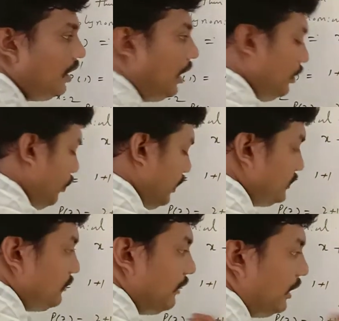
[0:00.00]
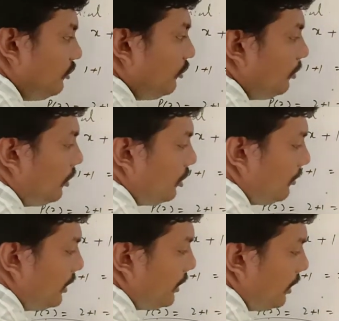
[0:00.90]
And what is the value of
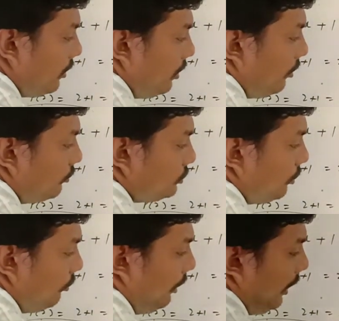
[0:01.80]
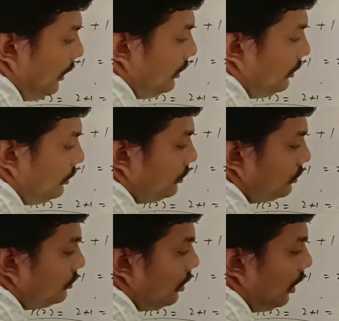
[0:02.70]
polynomial here? So
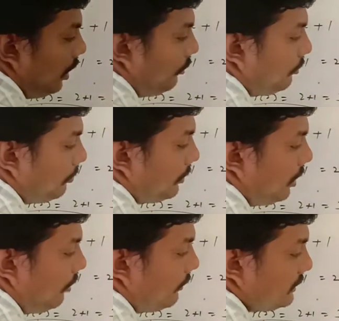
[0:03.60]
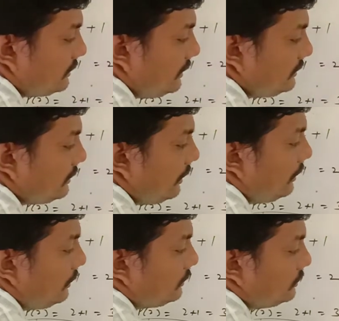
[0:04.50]
value of P of x is
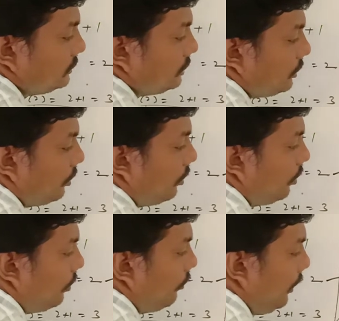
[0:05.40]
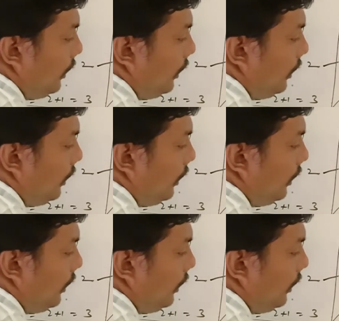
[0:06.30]
0.